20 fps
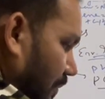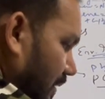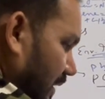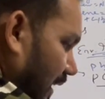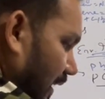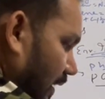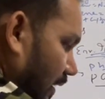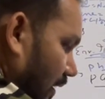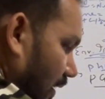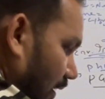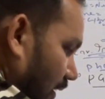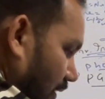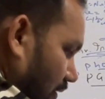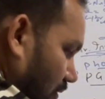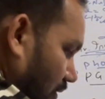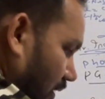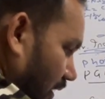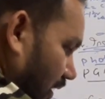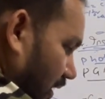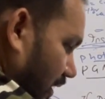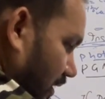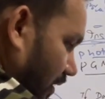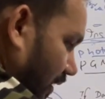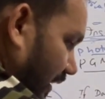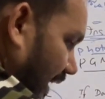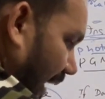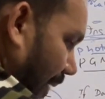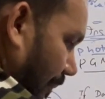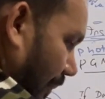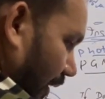cell? So this is your
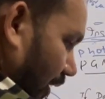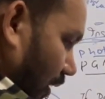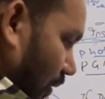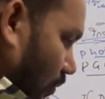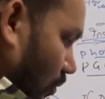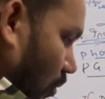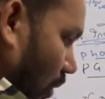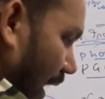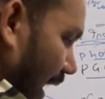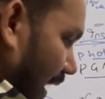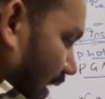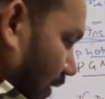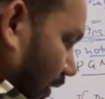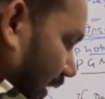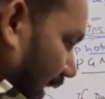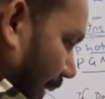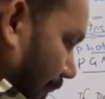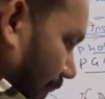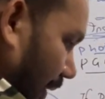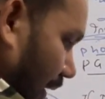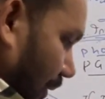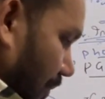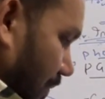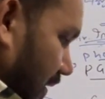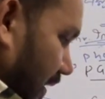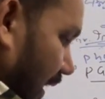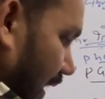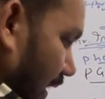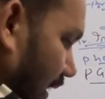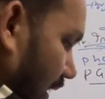tapetum wall or tapetum
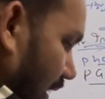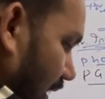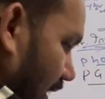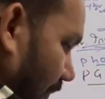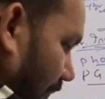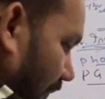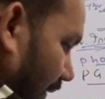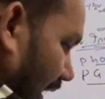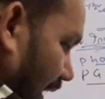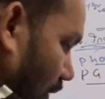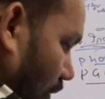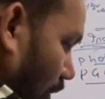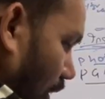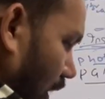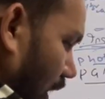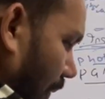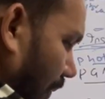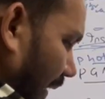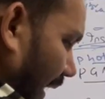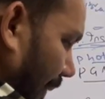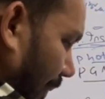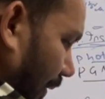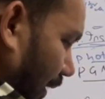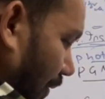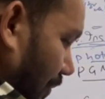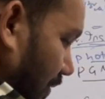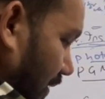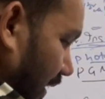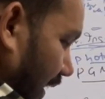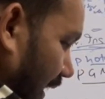cell. The role of tapetum
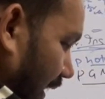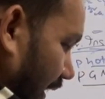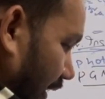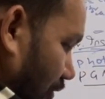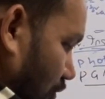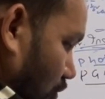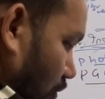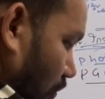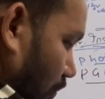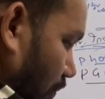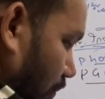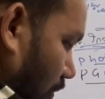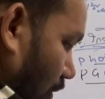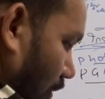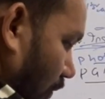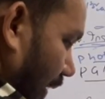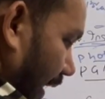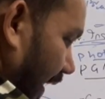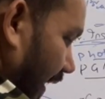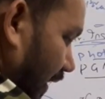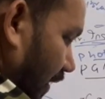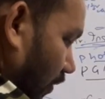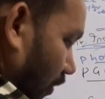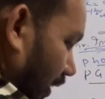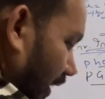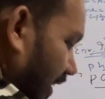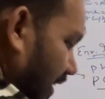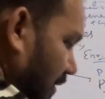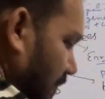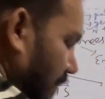cell is to provide
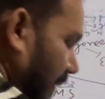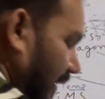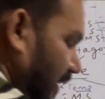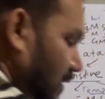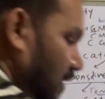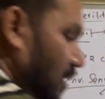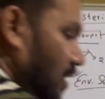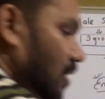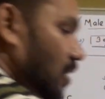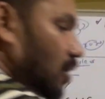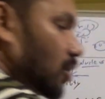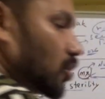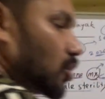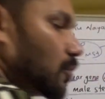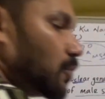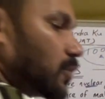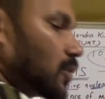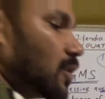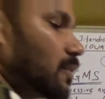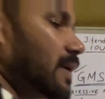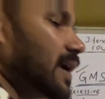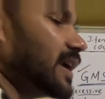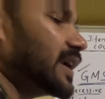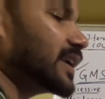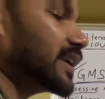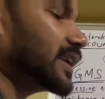nourishment, to provide a